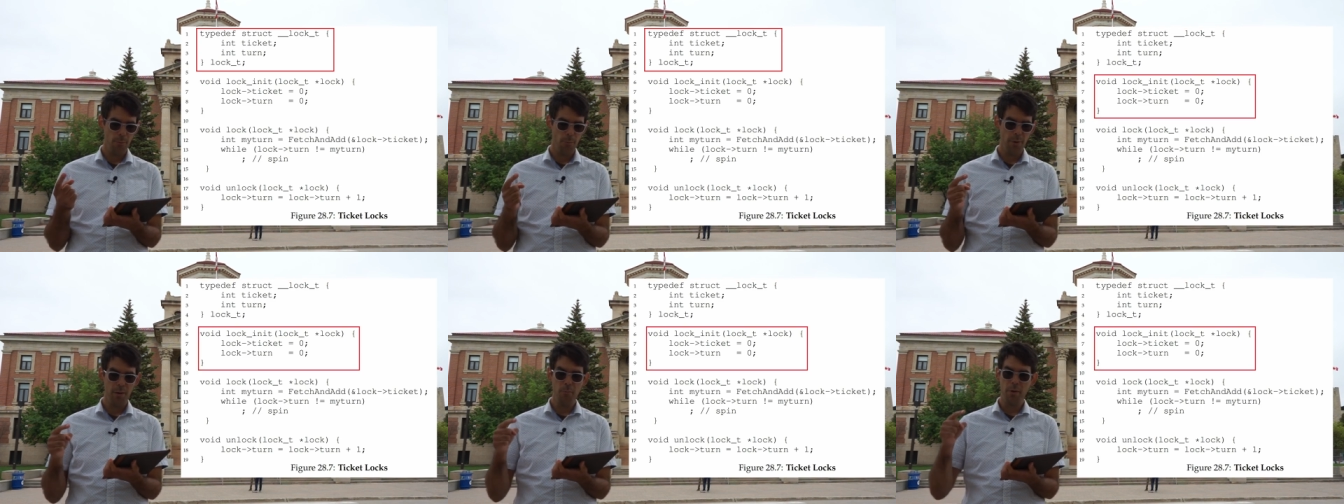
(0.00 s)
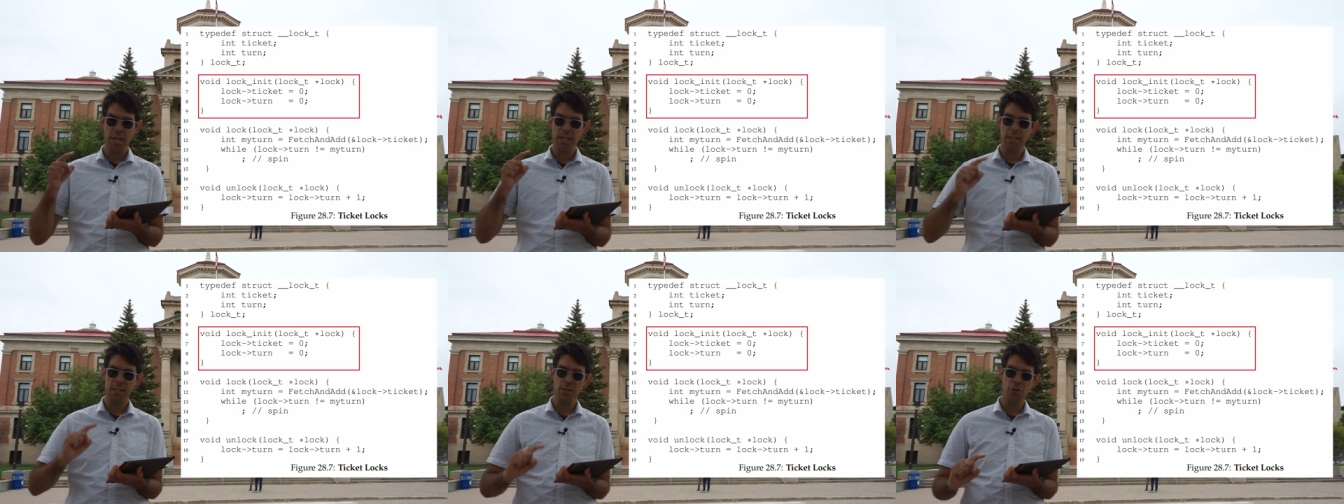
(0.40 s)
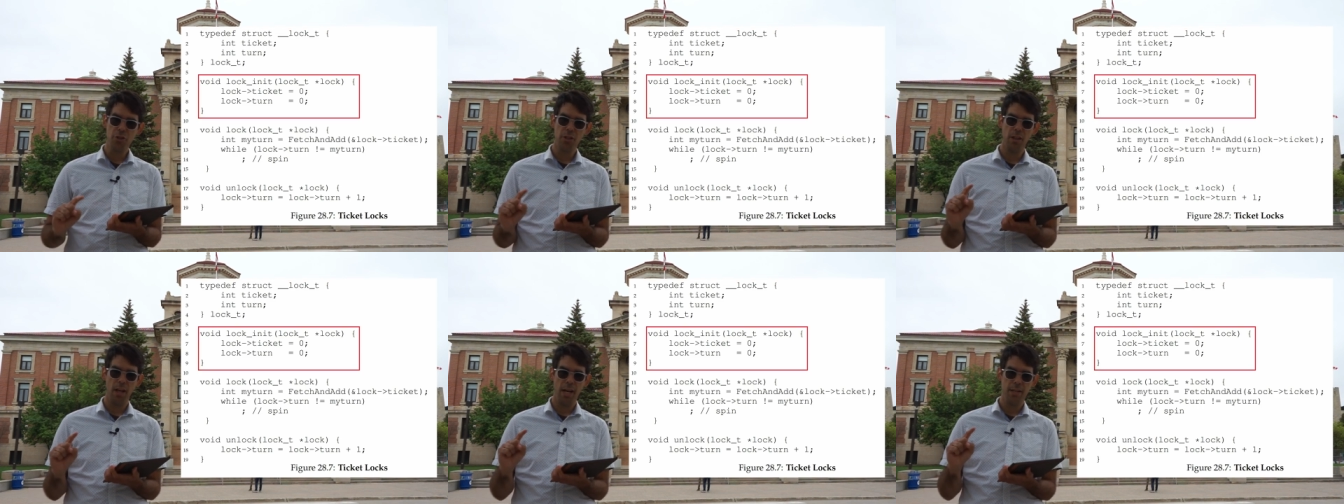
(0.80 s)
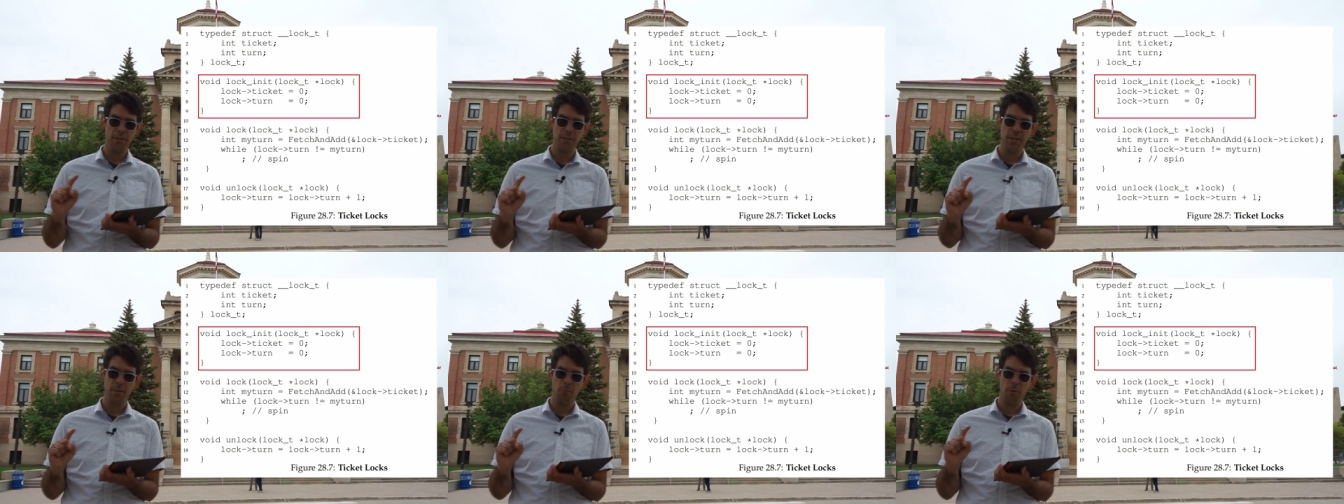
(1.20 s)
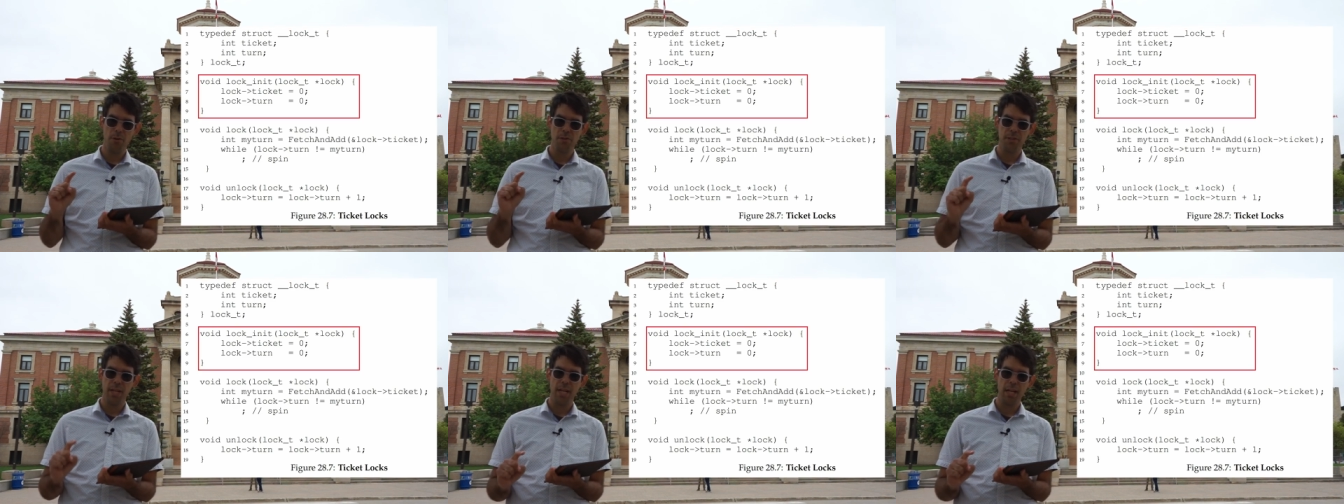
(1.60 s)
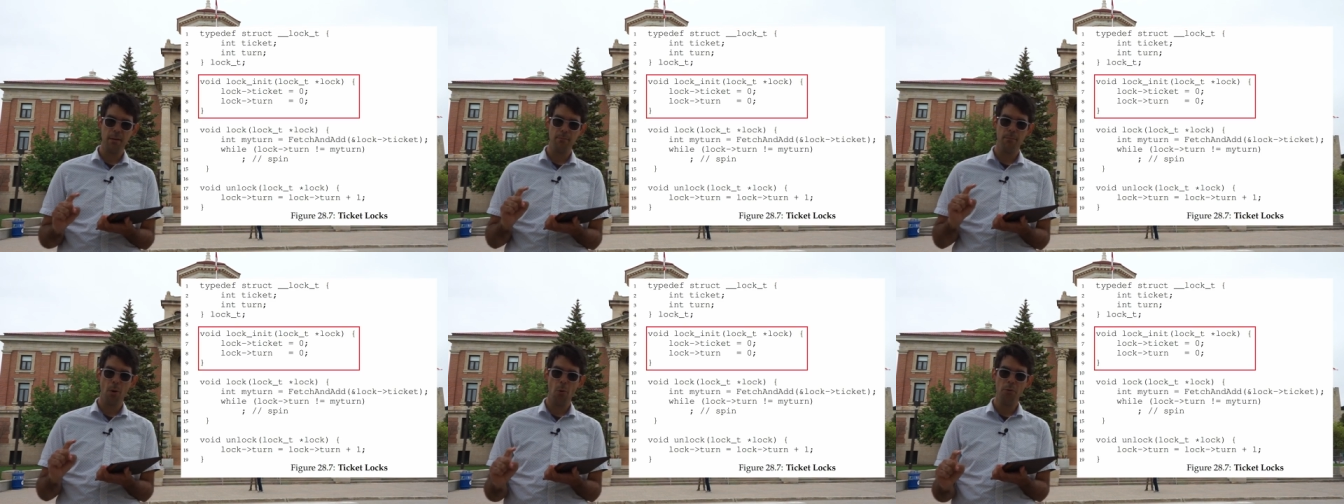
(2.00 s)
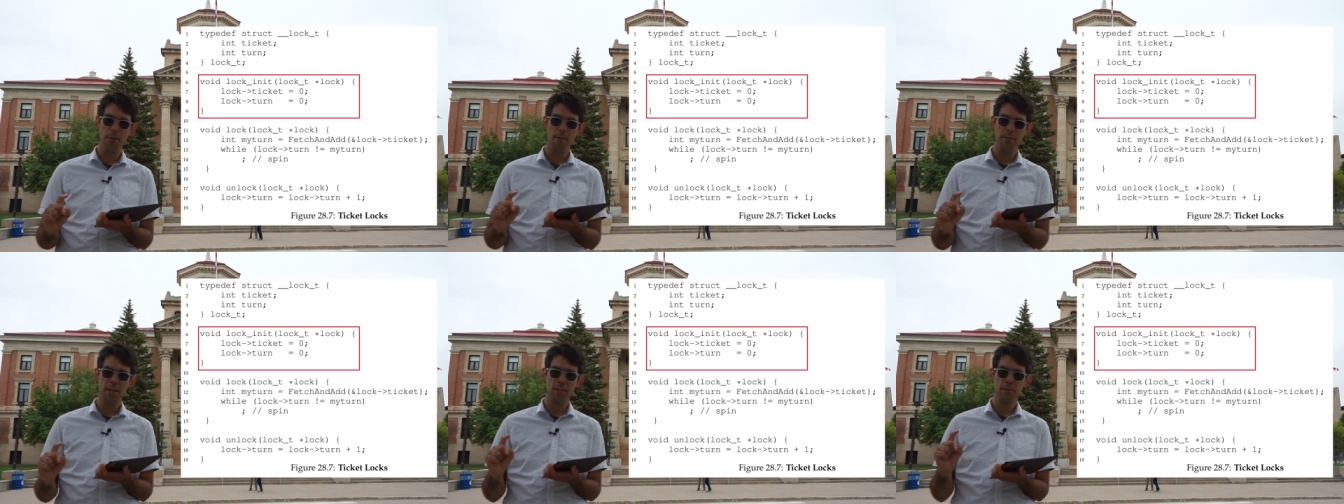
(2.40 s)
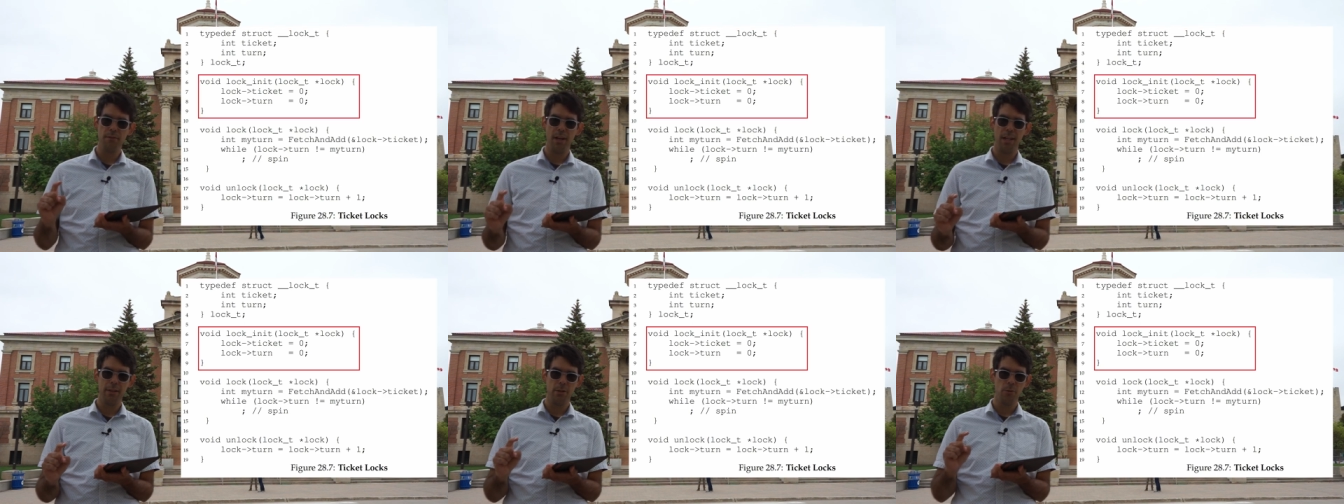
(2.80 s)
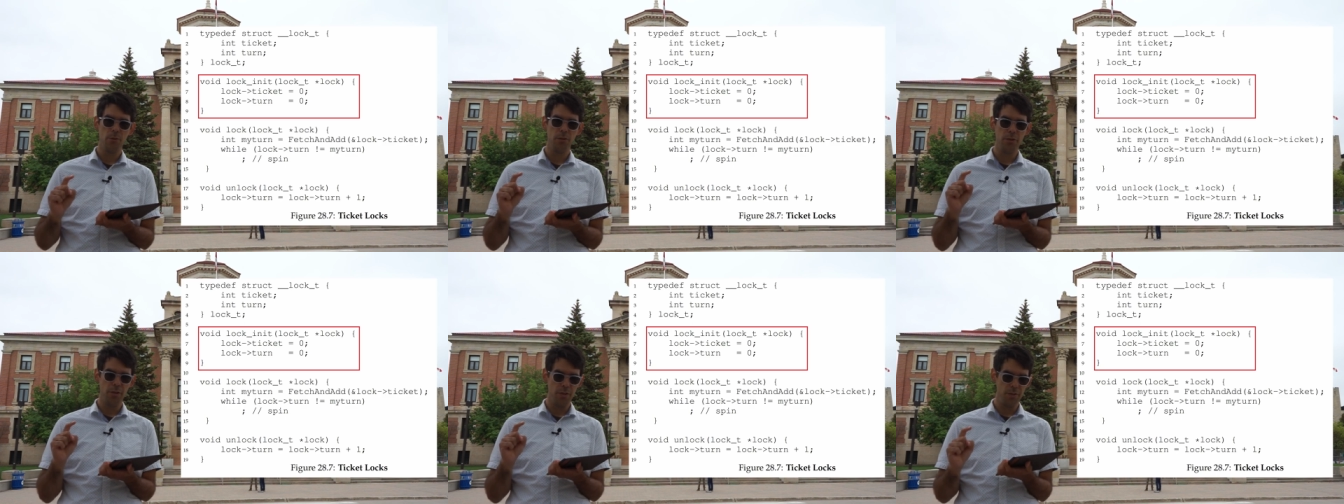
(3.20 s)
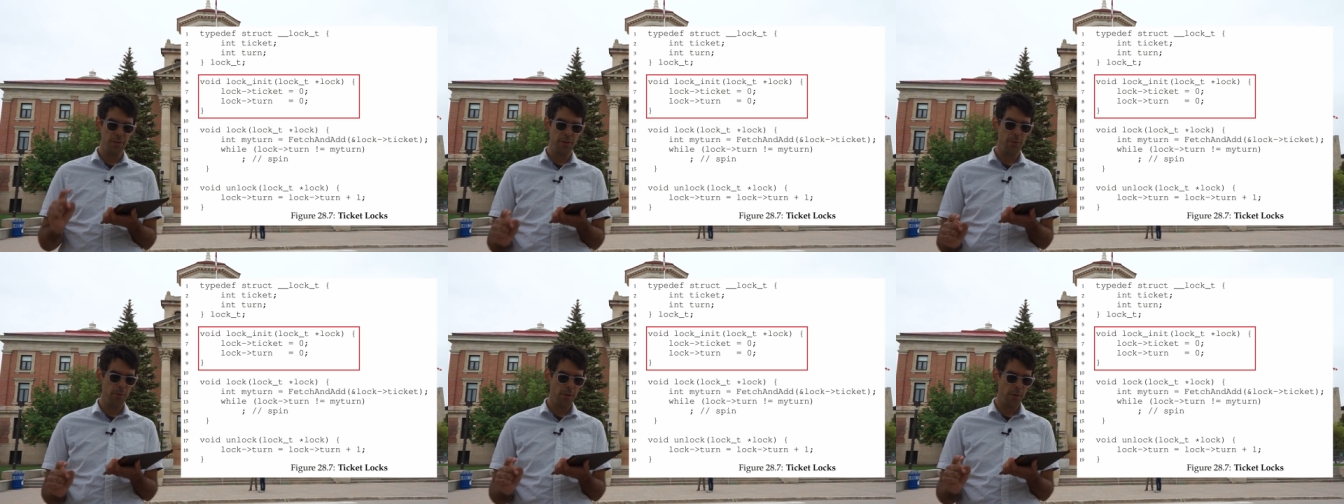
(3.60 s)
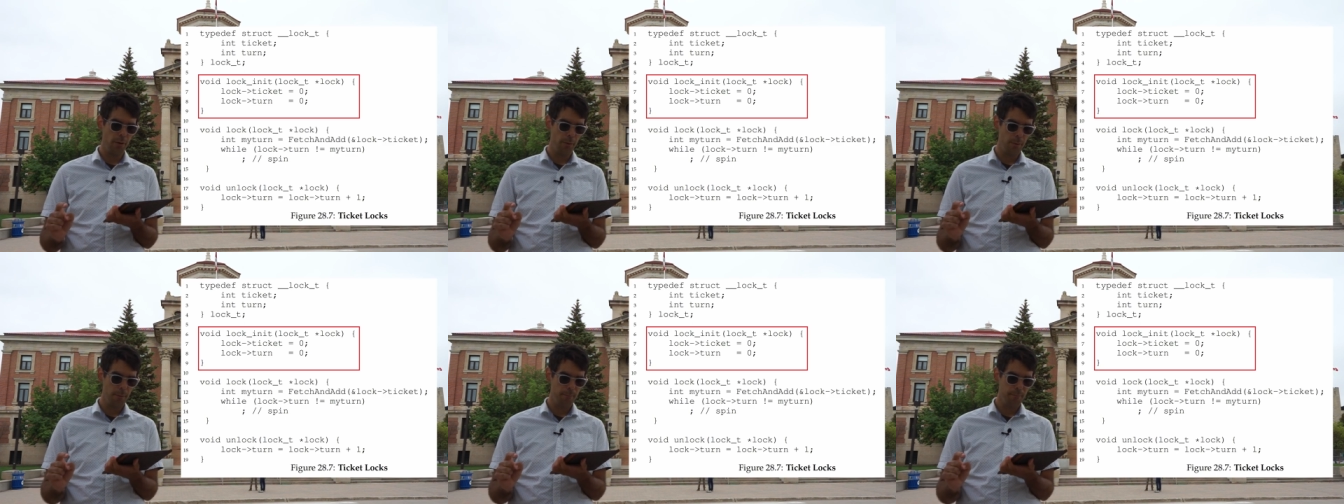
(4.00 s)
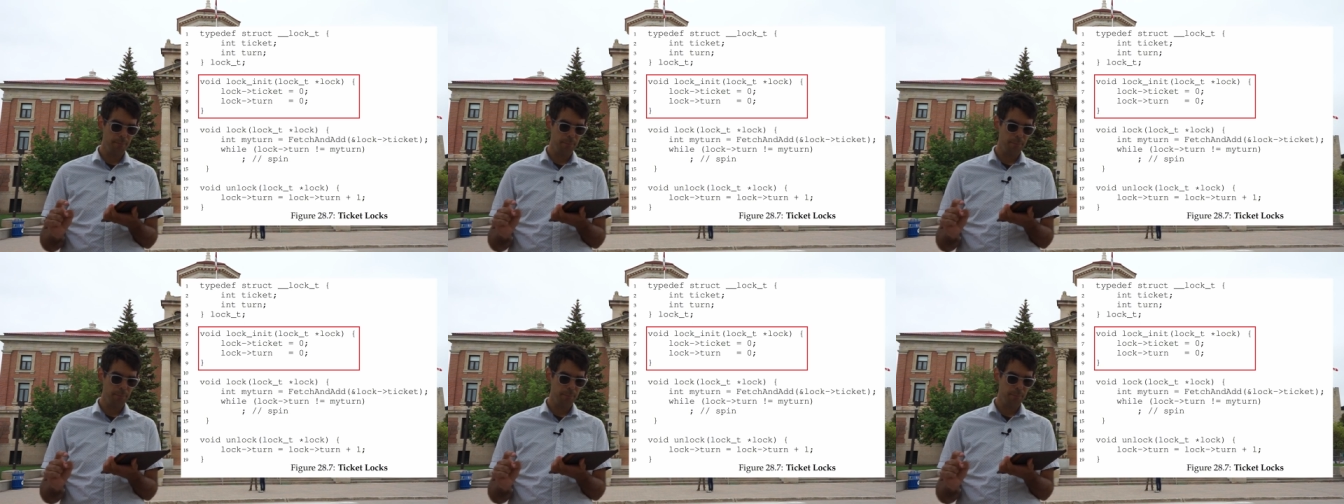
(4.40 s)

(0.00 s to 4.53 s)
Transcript: When we initialize it, we're setting both of these values to zero.